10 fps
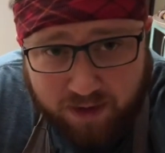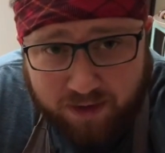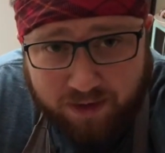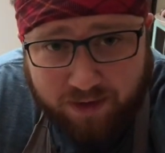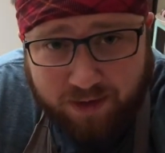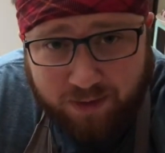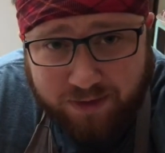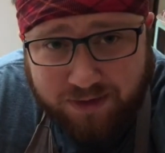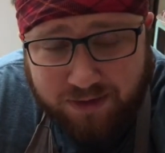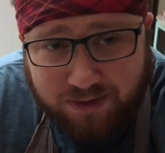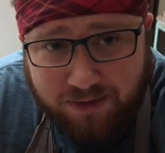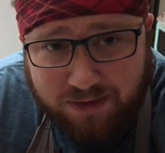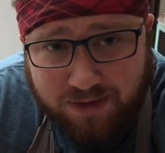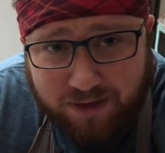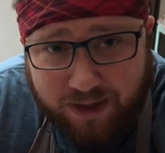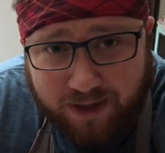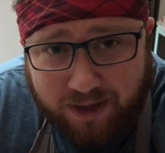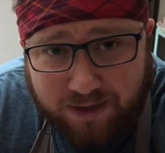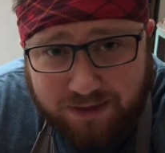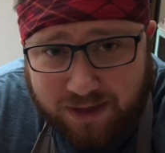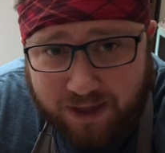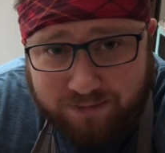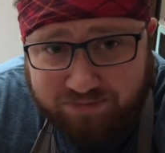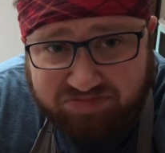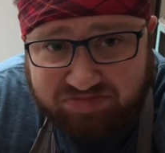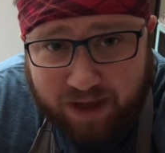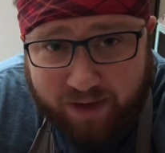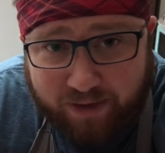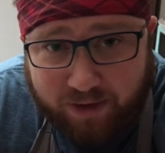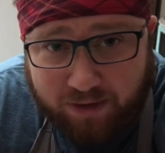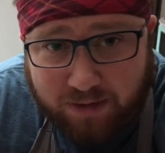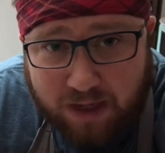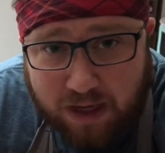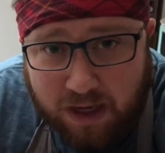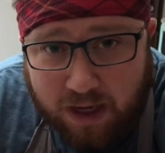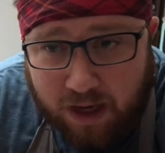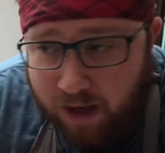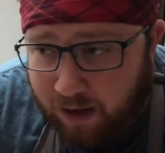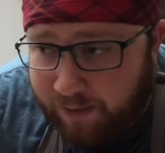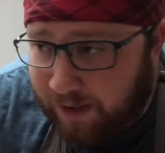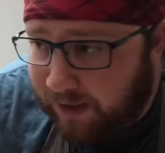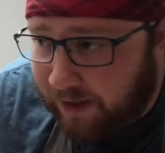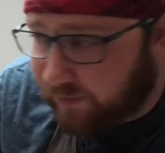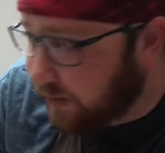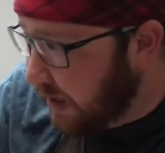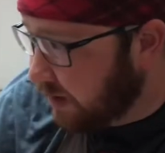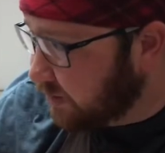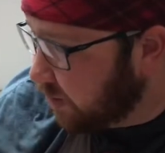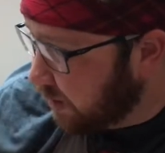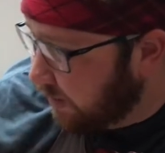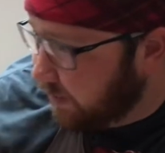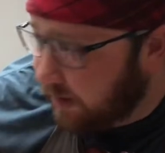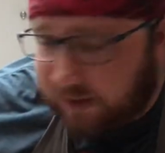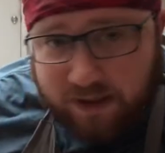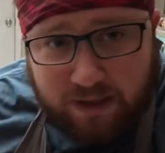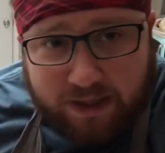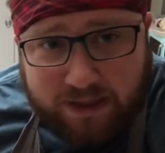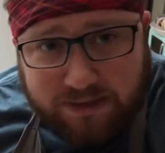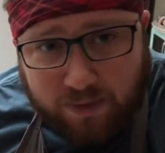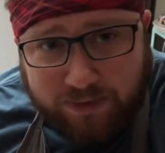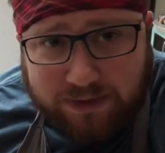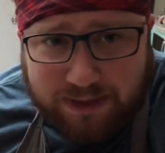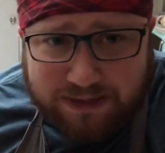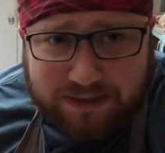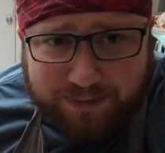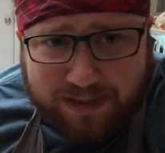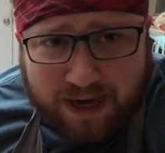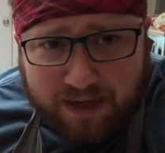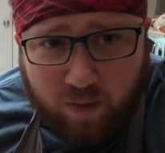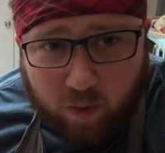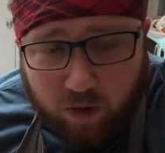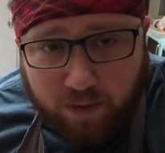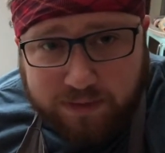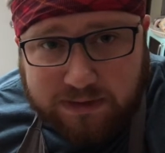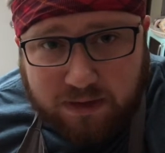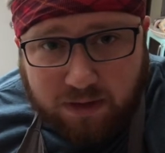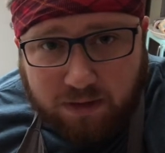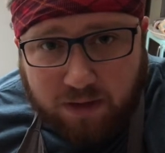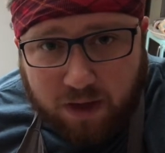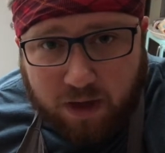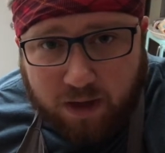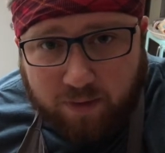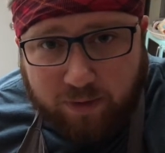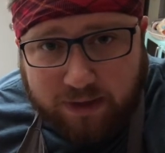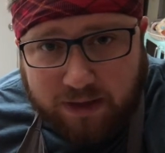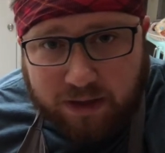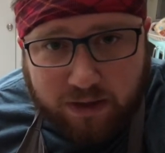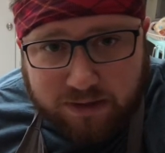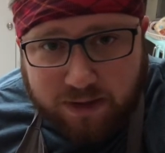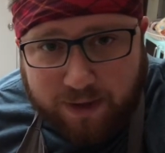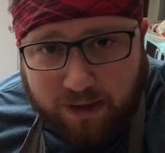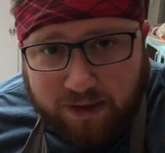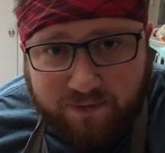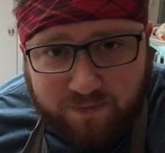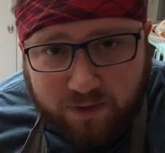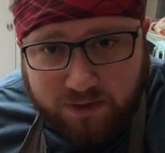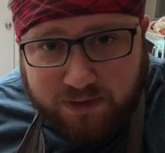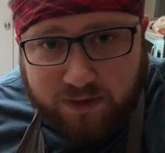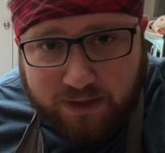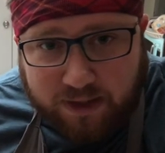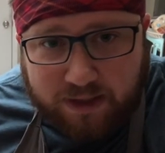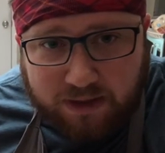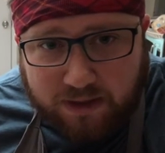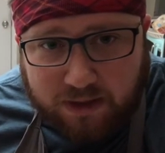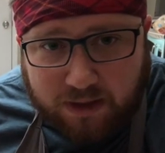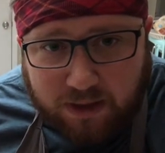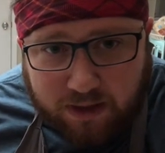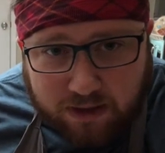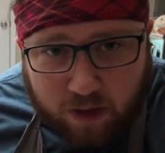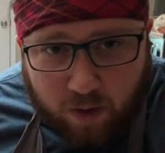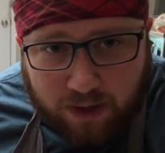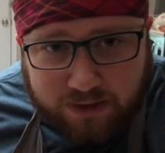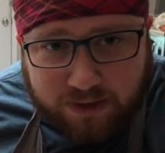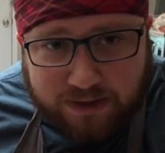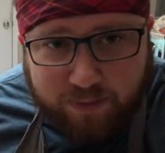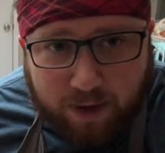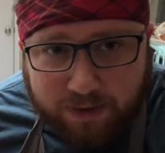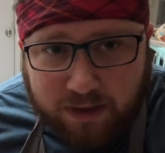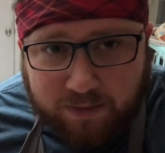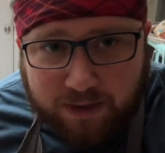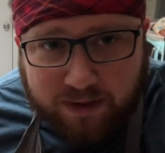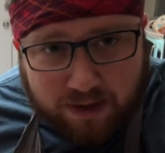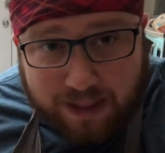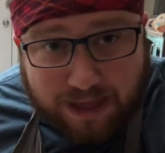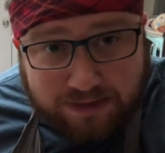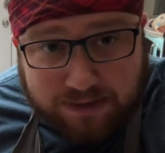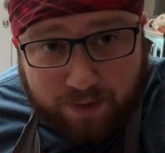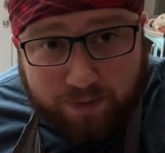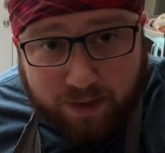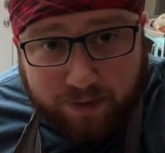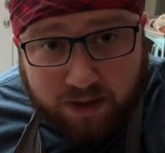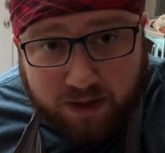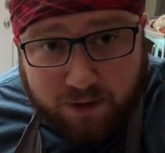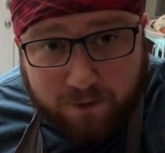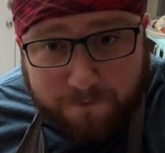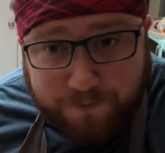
gonna go until it looks good, I guess. I don't know. And then after that, I'll start on the glaze. I want the glaze to be kind of warm still when the eclairs come out and get filled so that they can go on. So that's probably gonna be the last step that I'm gonna do.